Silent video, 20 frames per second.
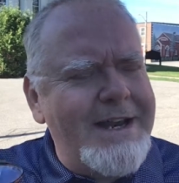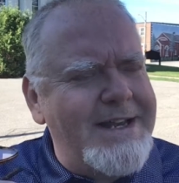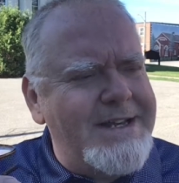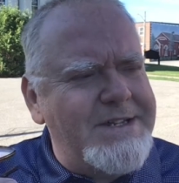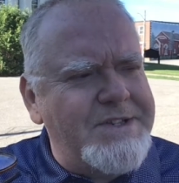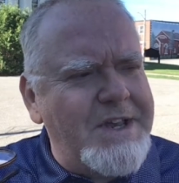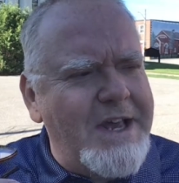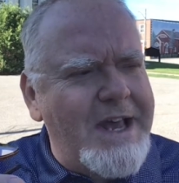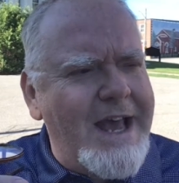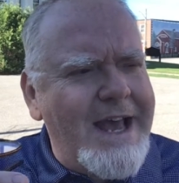
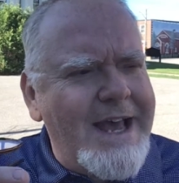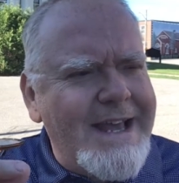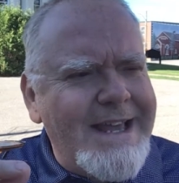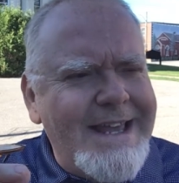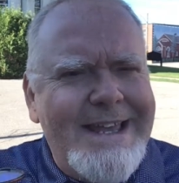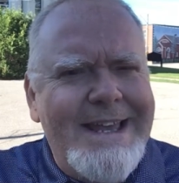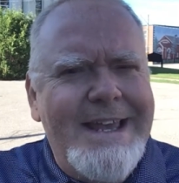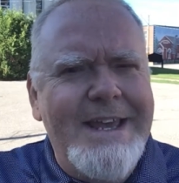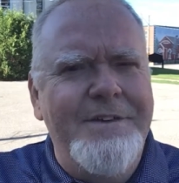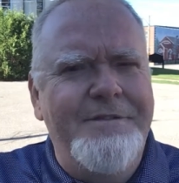has
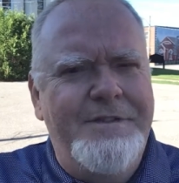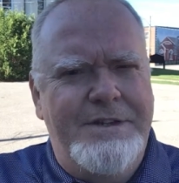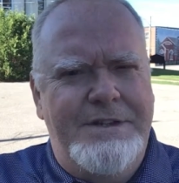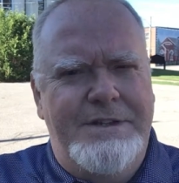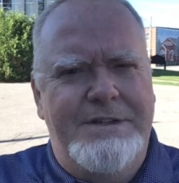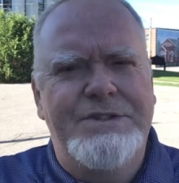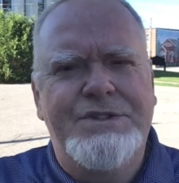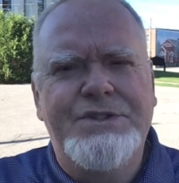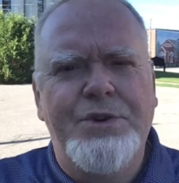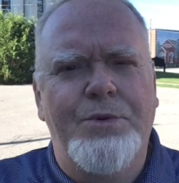
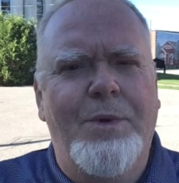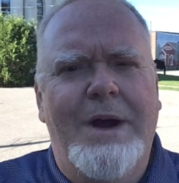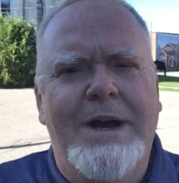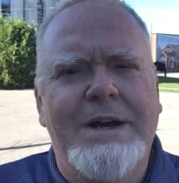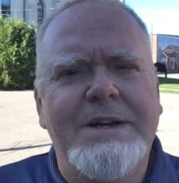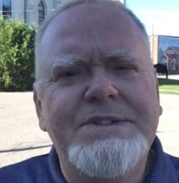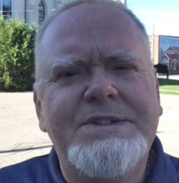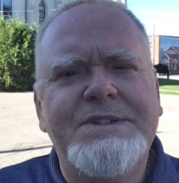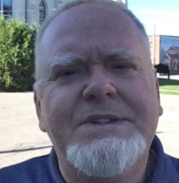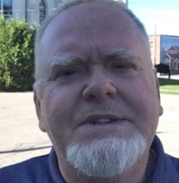given to
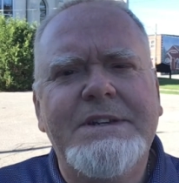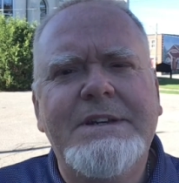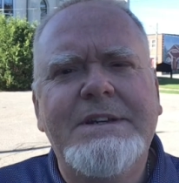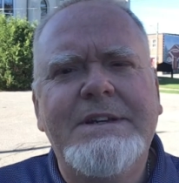us.